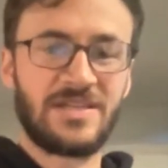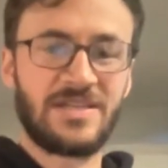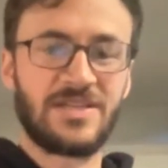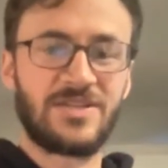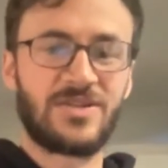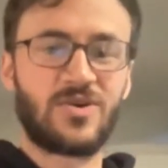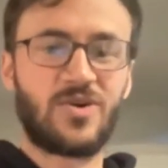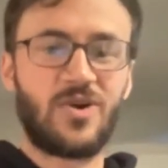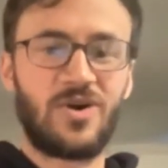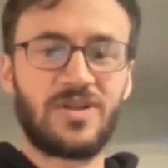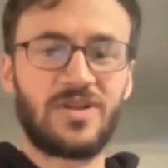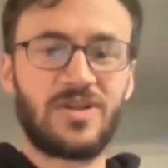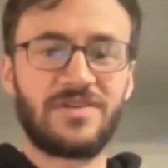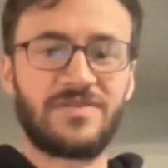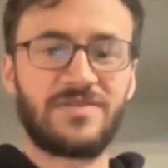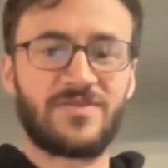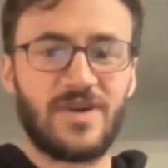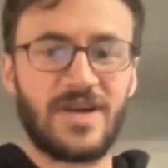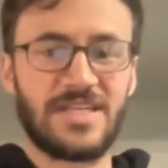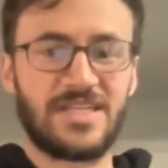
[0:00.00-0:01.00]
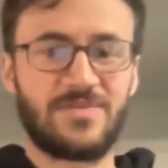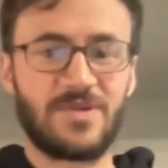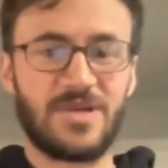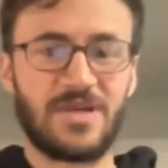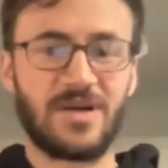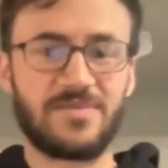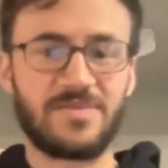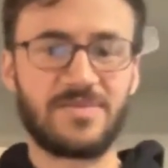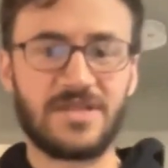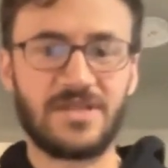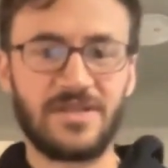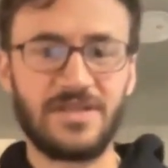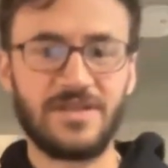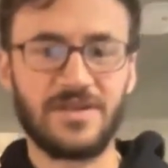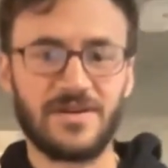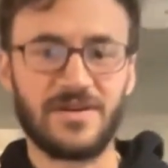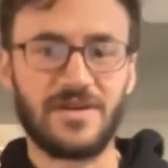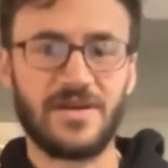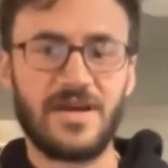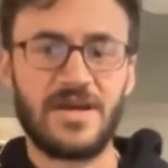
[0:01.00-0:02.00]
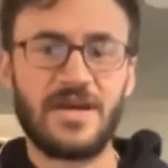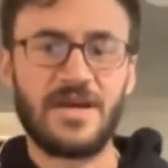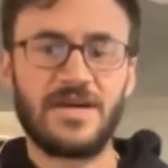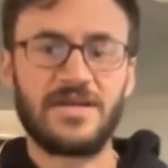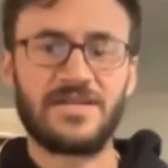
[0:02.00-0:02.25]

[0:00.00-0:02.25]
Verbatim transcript: that the calling of Christ becomes clear